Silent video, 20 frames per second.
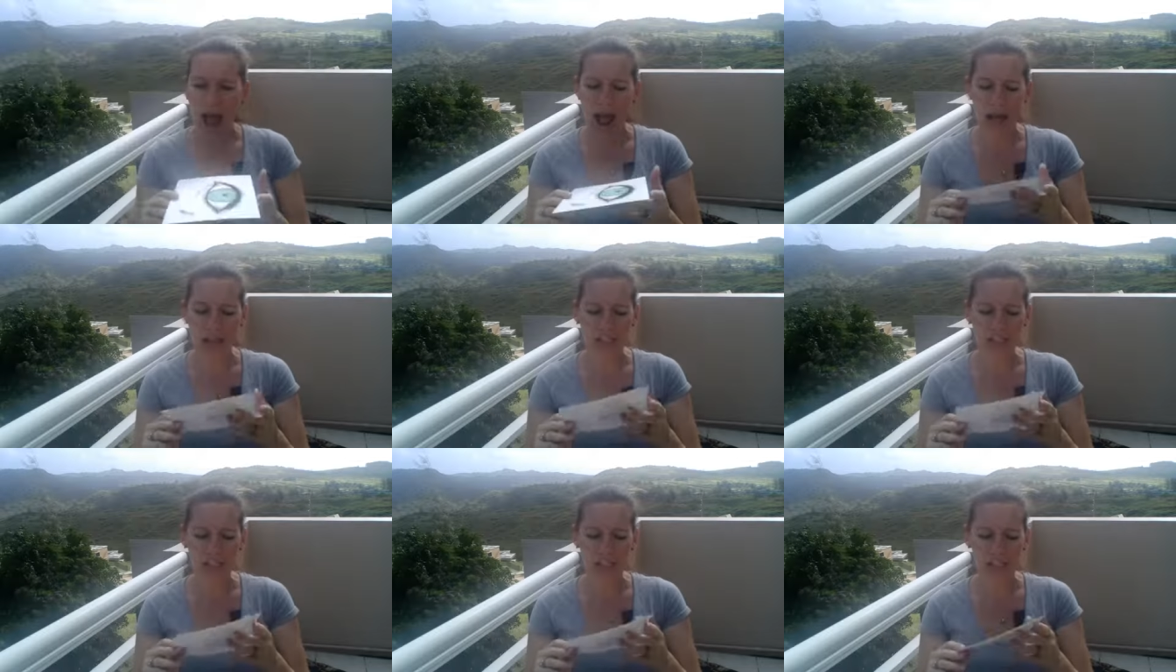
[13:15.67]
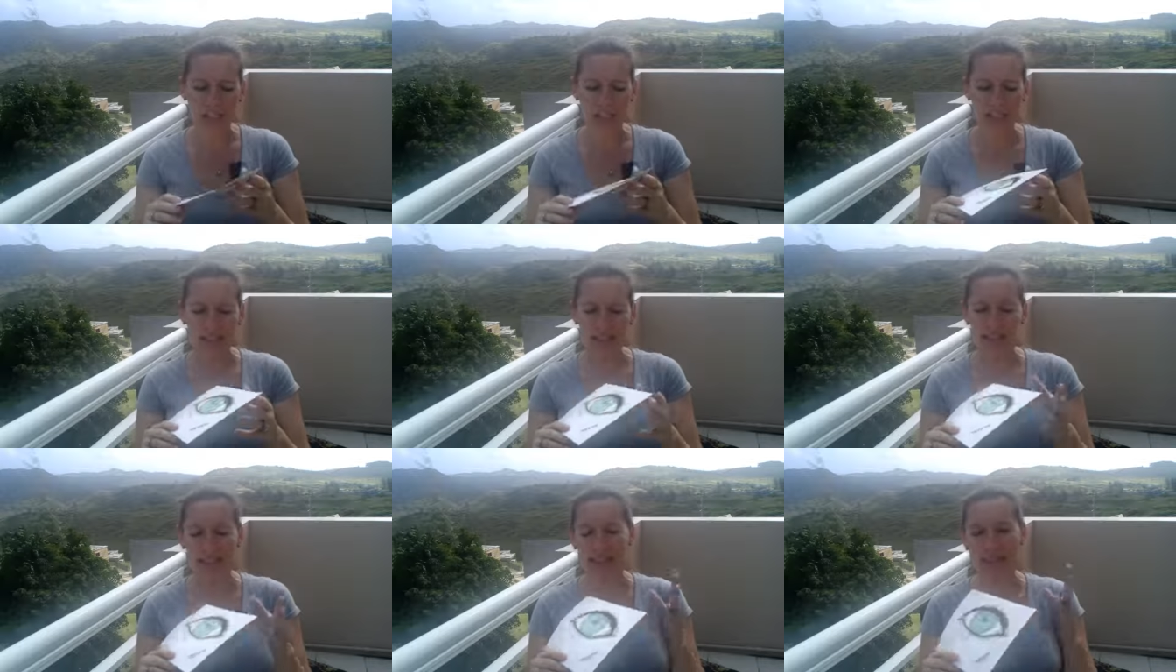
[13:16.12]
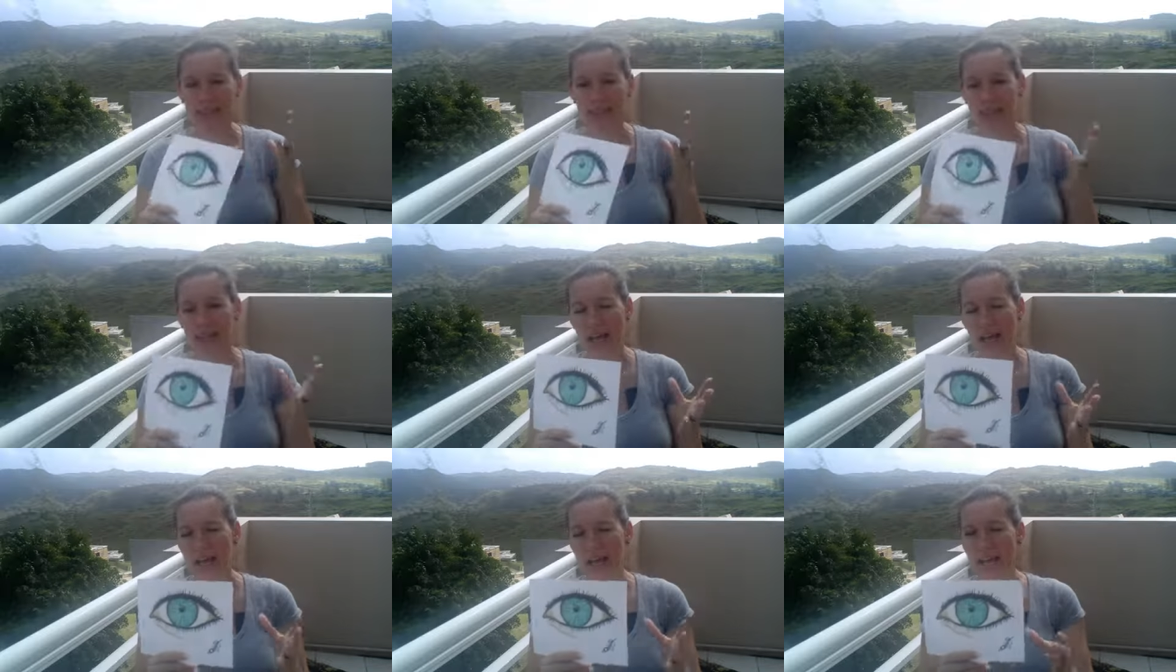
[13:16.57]
I just
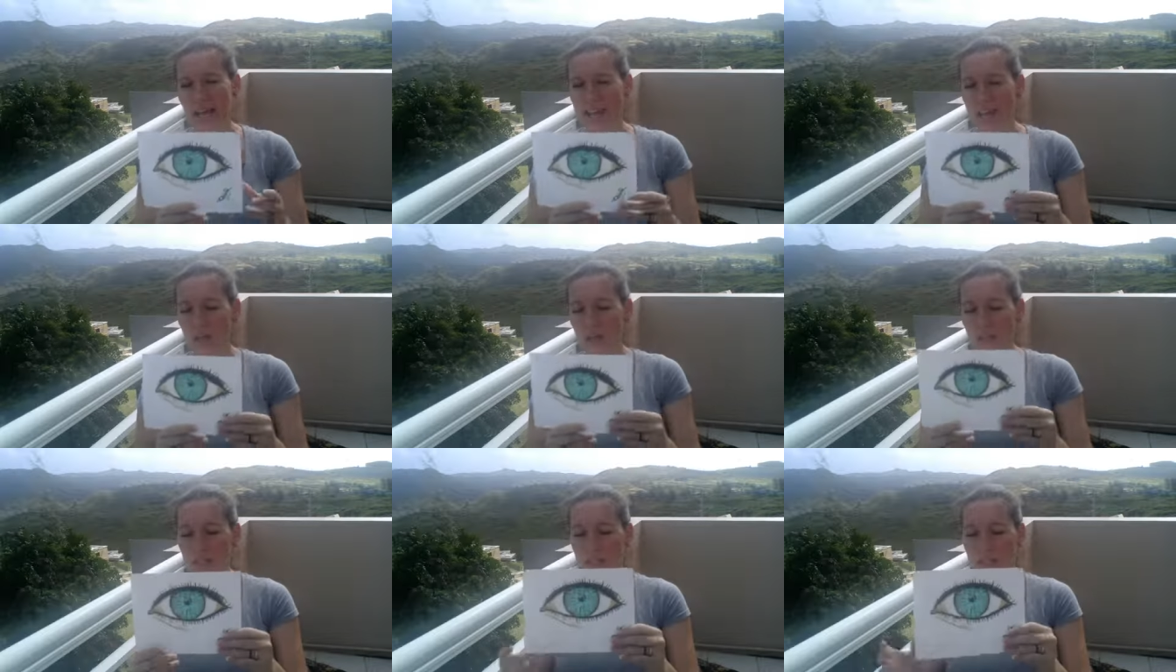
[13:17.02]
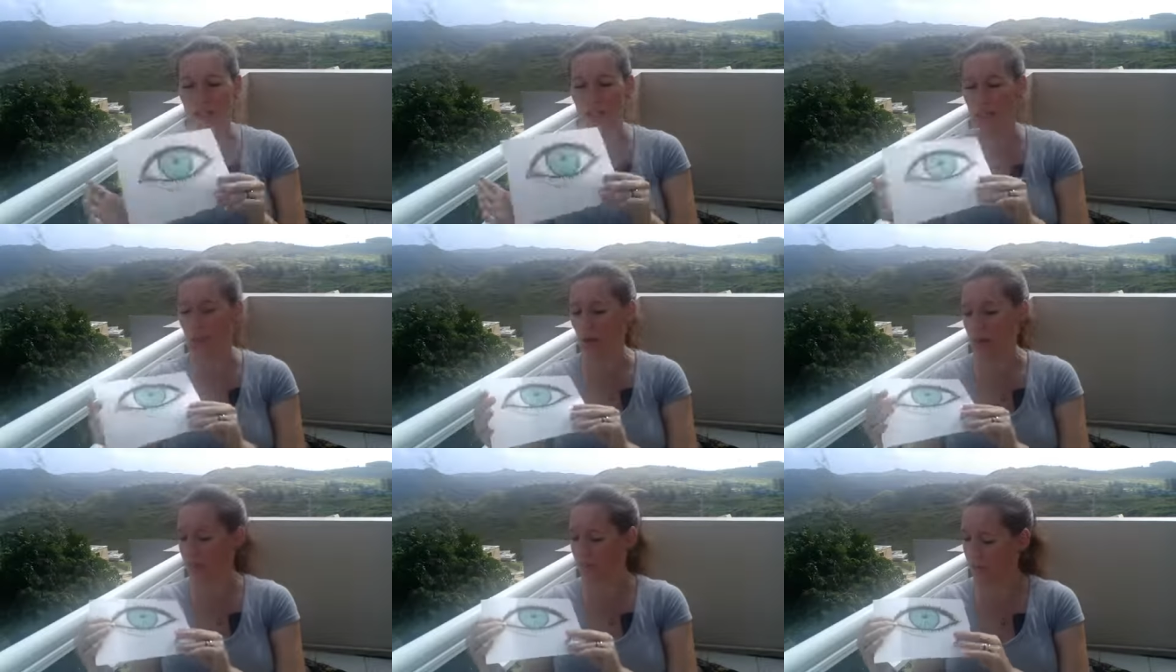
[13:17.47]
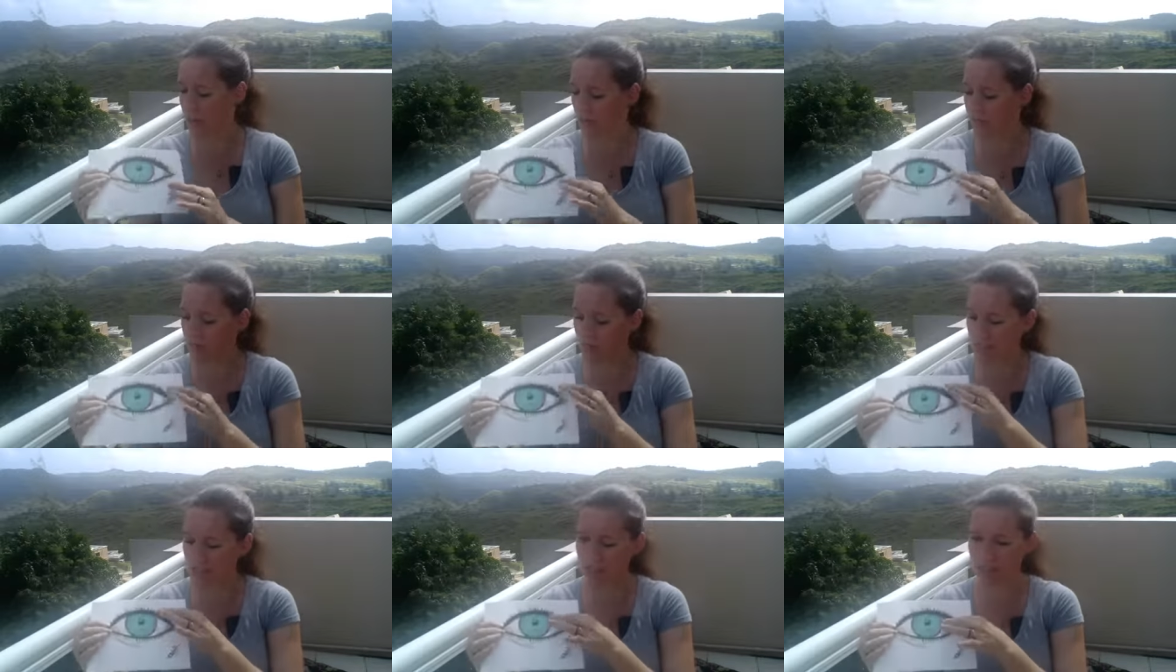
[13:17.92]
I guess I wasn't being brave
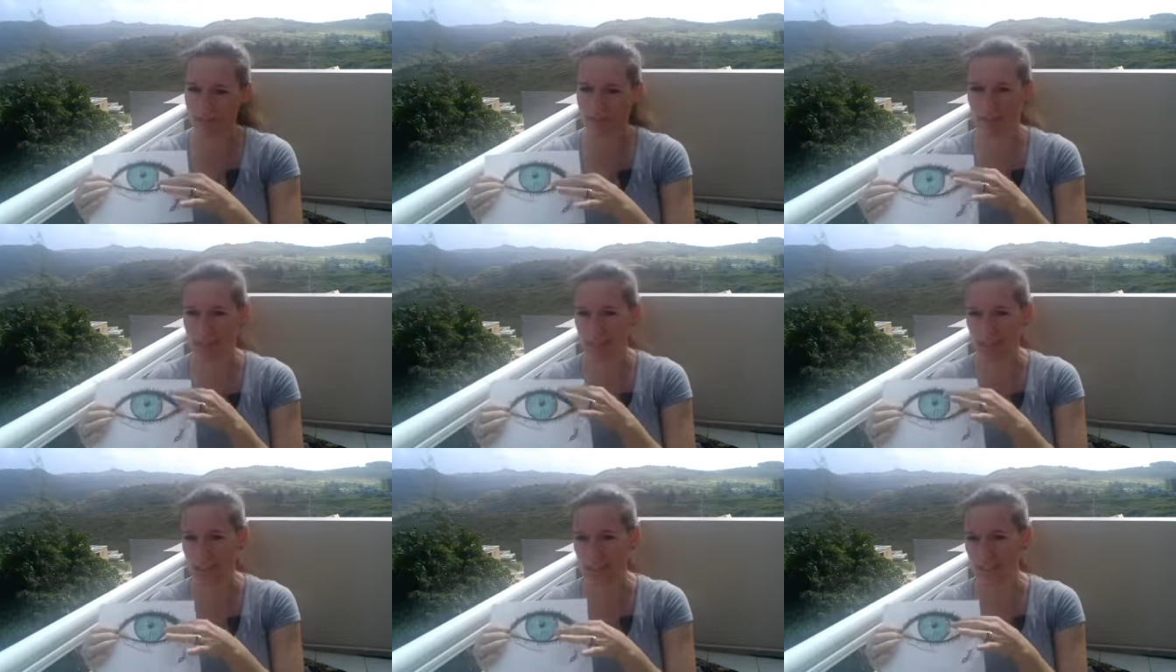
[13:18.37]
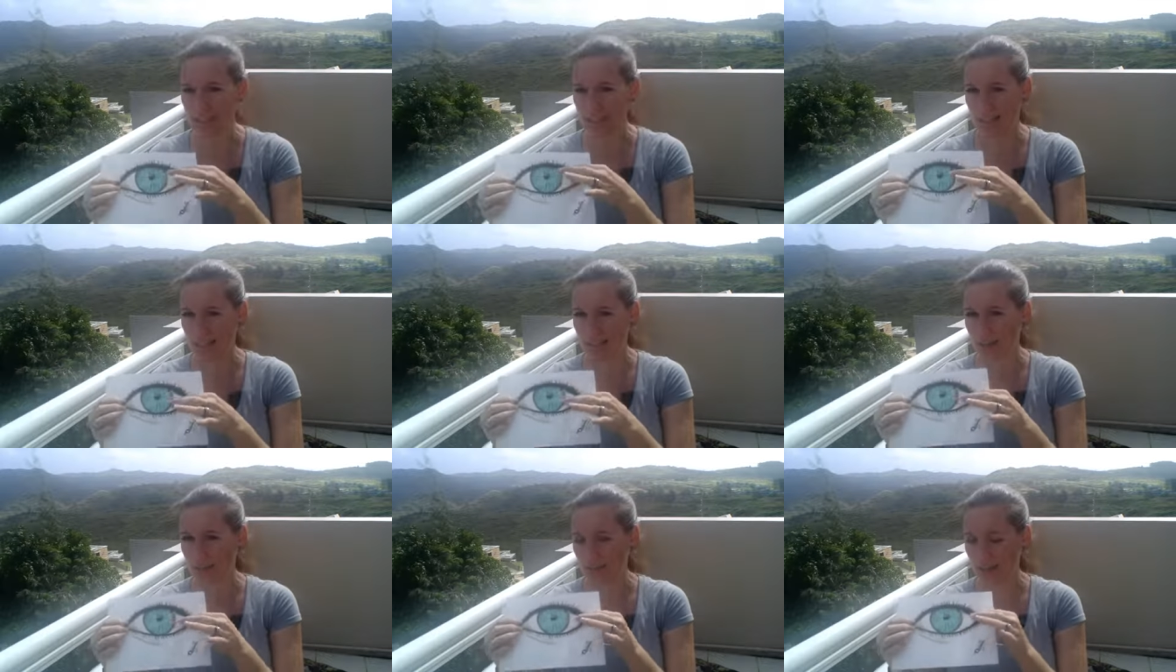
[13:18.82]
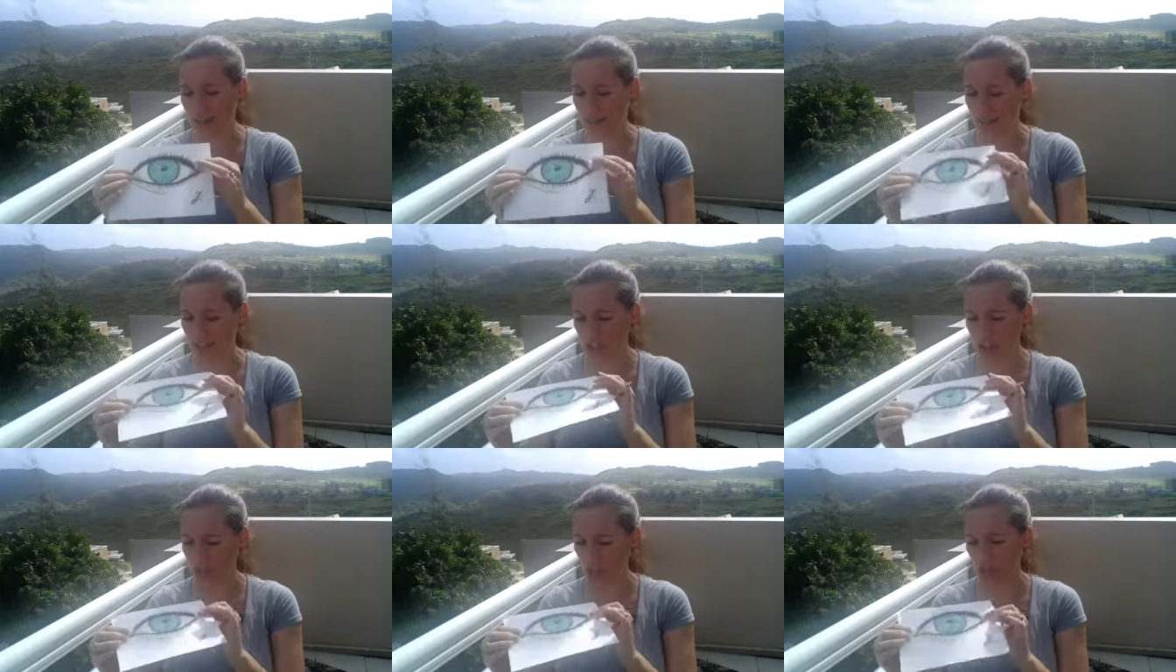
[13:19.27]
enough and I didn't fill in this area right
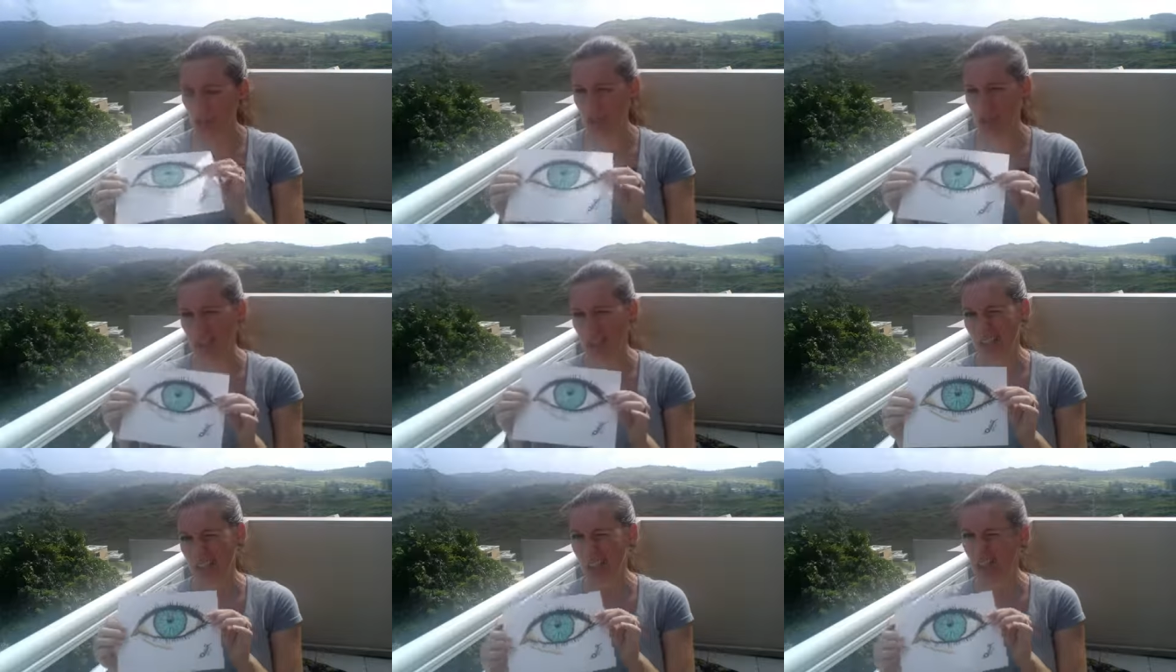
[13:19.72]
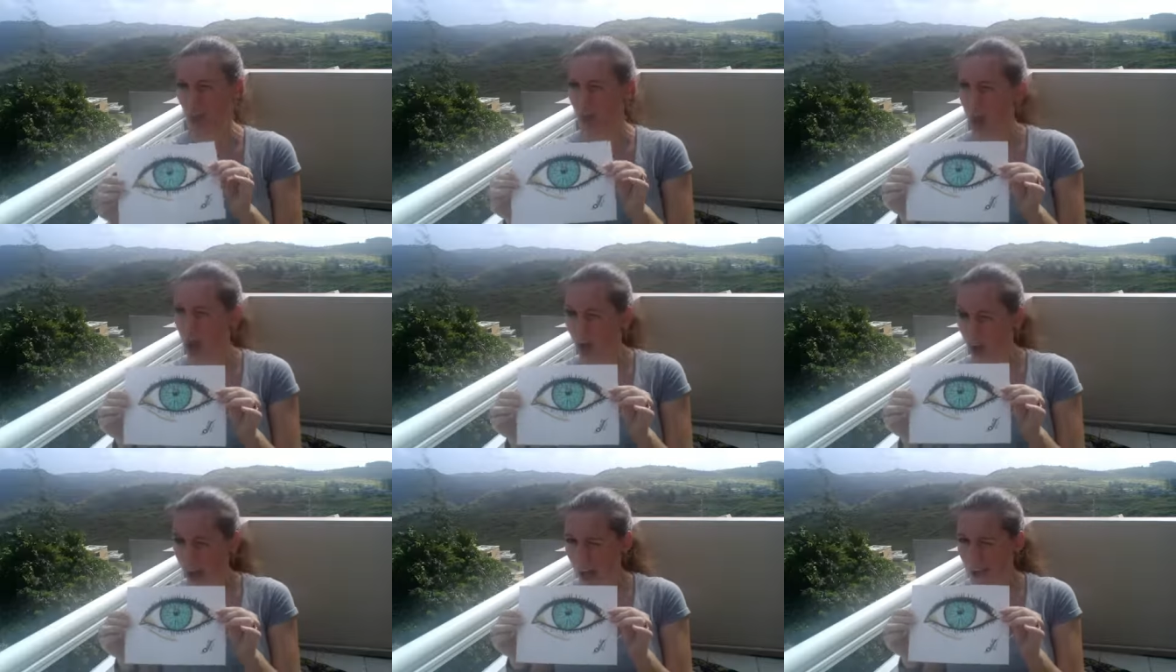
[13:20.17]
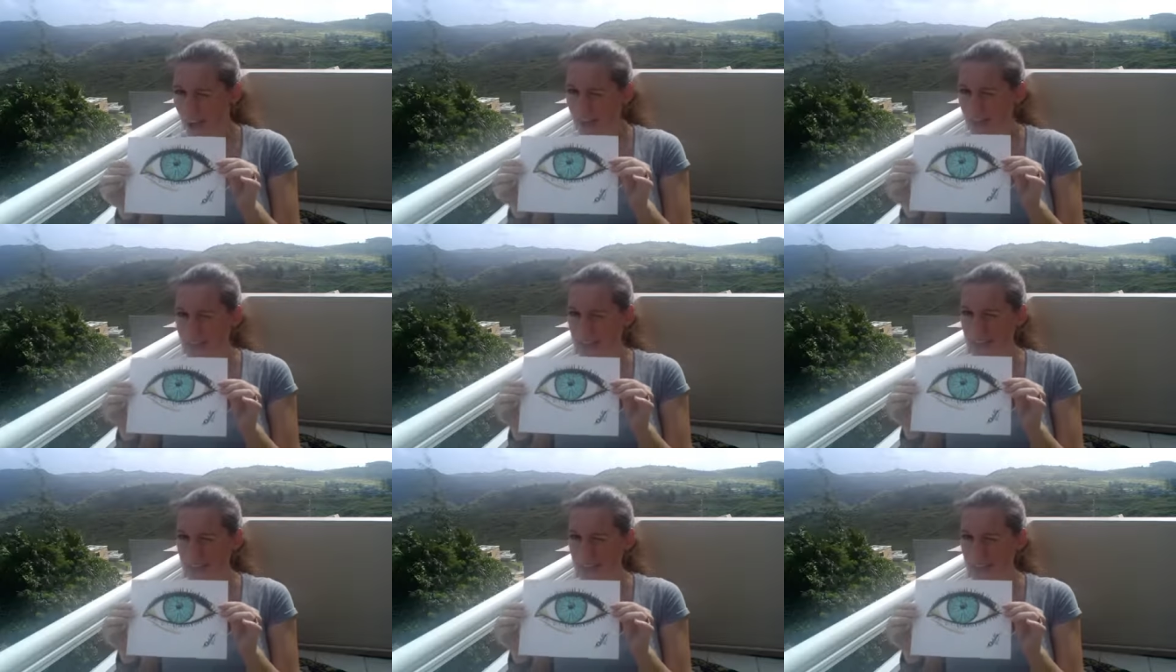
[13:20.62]
here. So it looks a little odd.